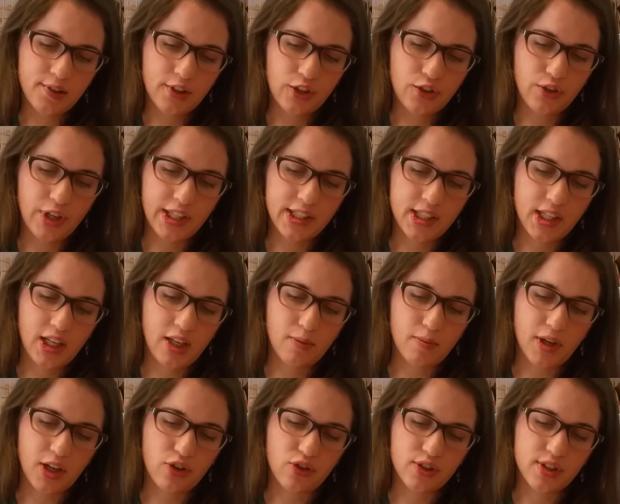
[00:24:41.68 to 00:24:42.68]
Translated
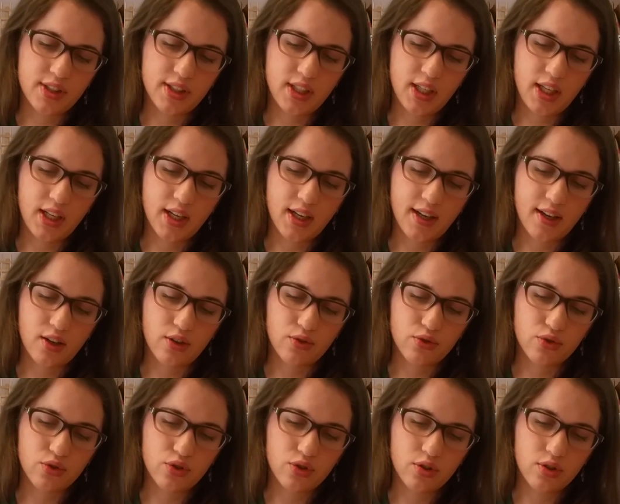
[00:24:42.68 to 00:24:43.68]
by Christine
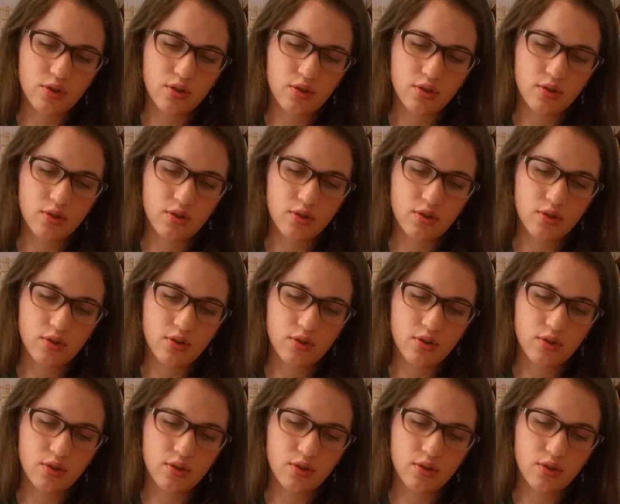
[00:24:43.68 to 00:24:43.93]
Hausch.